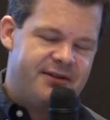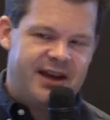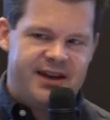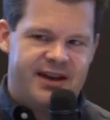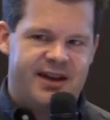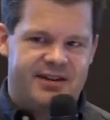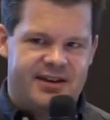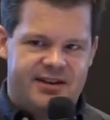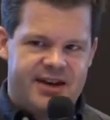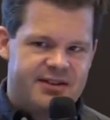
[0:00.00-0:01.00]

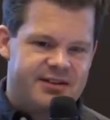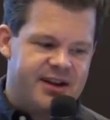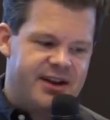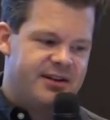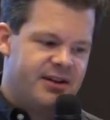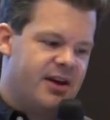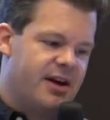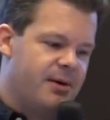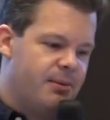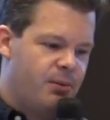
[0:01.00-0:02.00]
validator testnet,
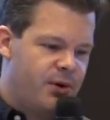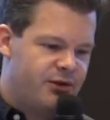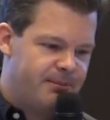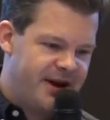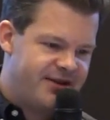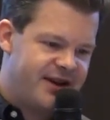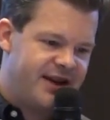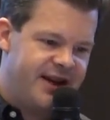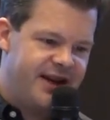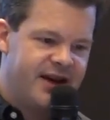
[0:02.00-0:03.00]
which
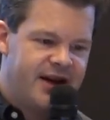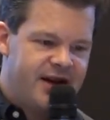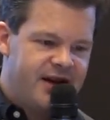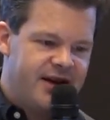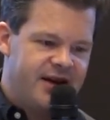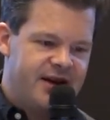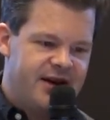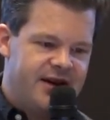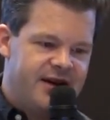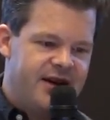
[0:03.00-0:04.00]
basically
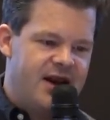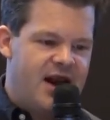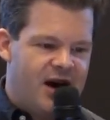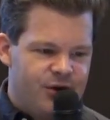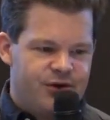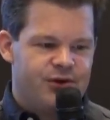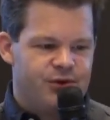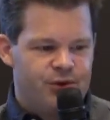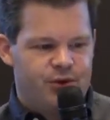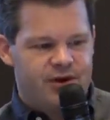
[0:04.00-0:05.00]
allows
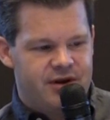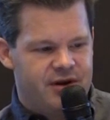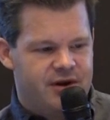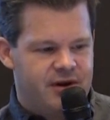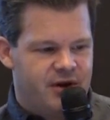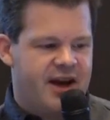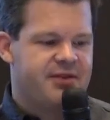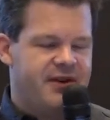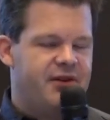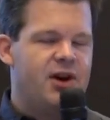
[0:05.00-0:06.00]
you or
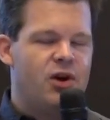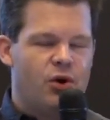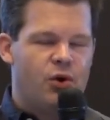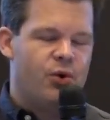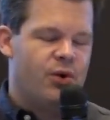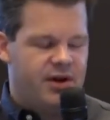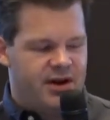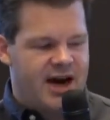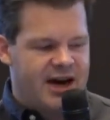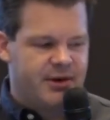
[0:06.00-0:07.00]
has very low
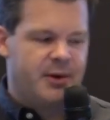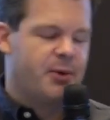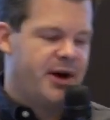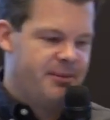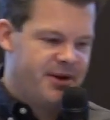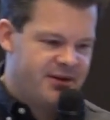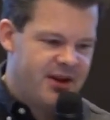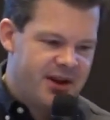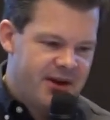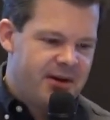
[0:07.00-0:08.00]
hardware requirements.
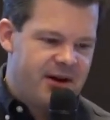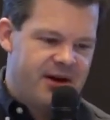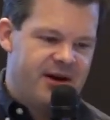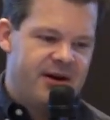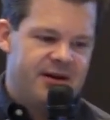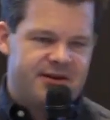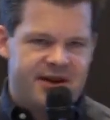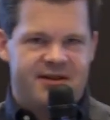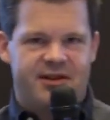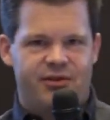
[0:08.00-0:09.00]

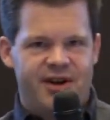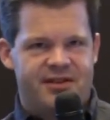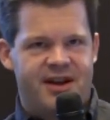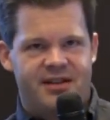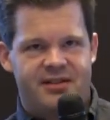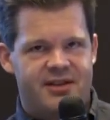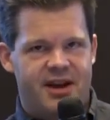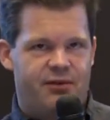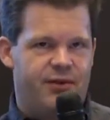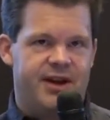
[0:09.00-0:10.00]
Since it resets
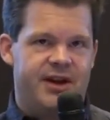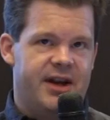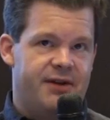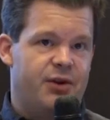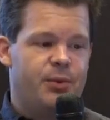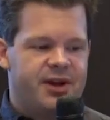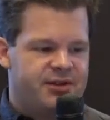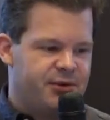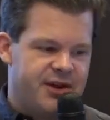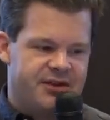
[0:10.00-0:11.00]
every week,
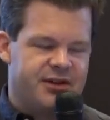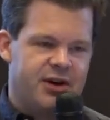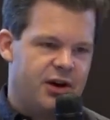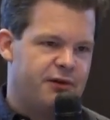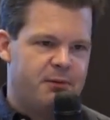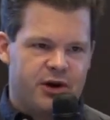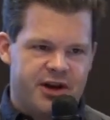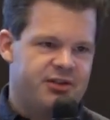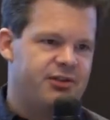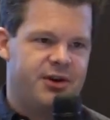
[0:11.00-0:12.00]
so there's not a lot of block
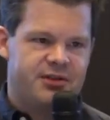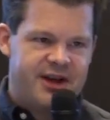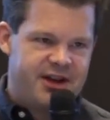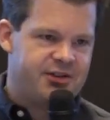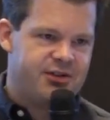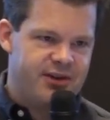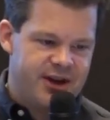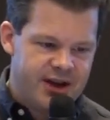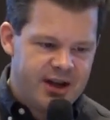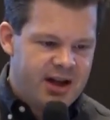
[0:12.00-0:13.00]
history or state
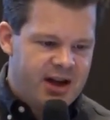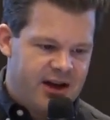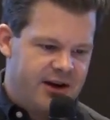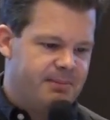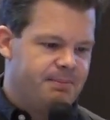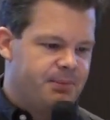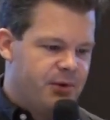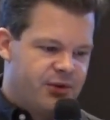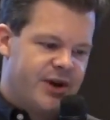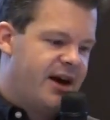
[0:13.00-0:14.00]
history.
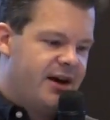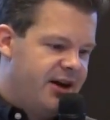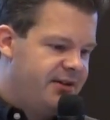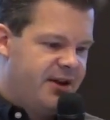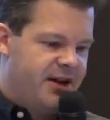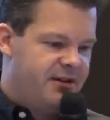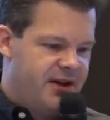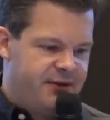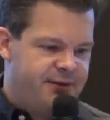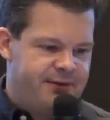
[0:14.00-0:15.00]
So yeah,
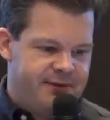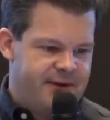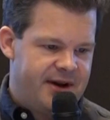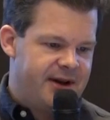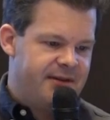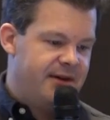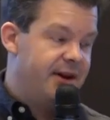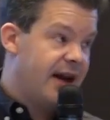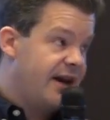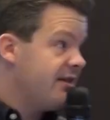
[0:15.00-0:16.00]
it fit
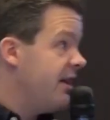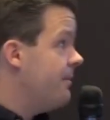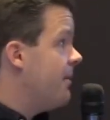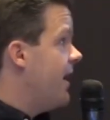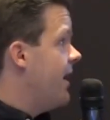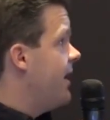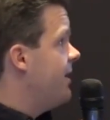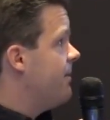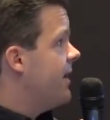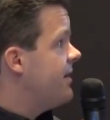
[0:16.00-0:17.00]
nicely in
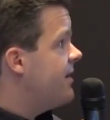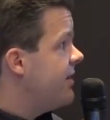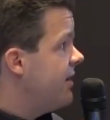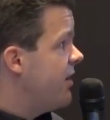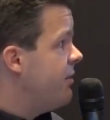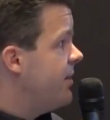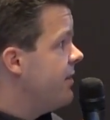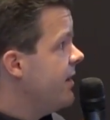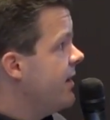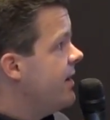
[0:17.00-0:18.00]
my testing
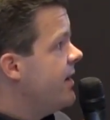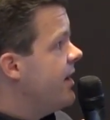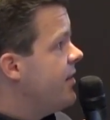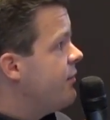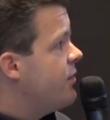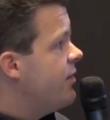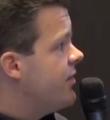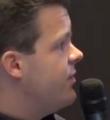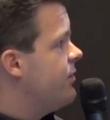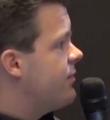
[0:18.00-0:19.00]
environment. And then of course
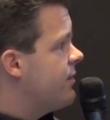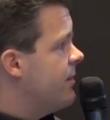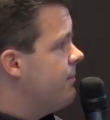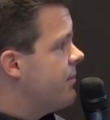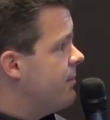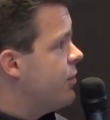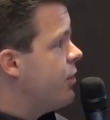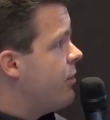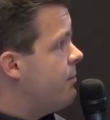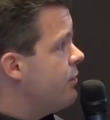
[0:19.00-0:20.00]
I use some
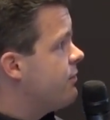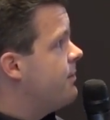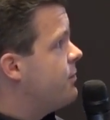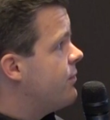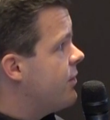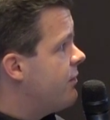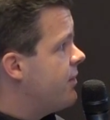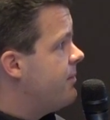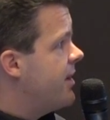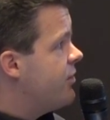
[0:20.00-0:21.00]
Docker Compose script to sort of
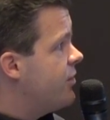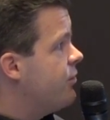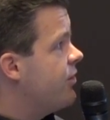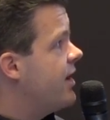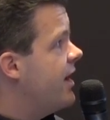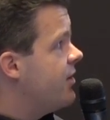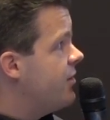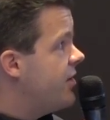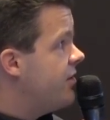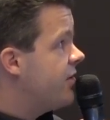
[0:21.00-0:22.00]
run my execution client,
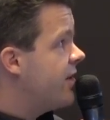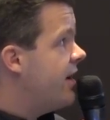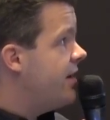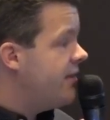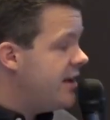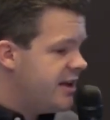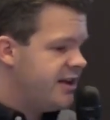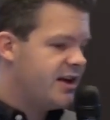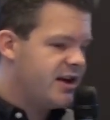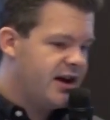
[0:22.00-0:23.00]
consensus client, and
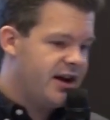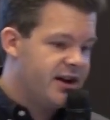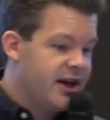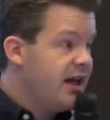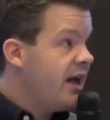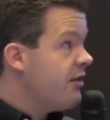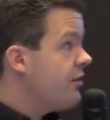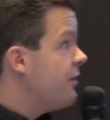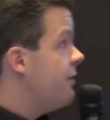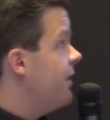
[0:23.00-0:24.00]
validator client, and
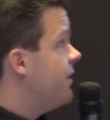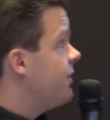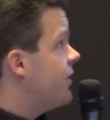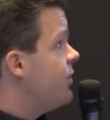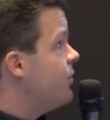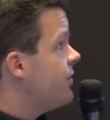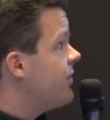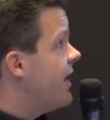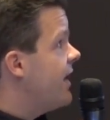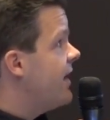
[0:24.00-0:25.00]
sort of the secure
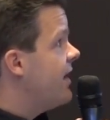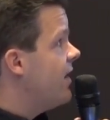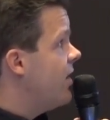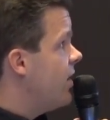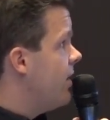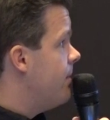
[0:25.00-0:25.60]
signer,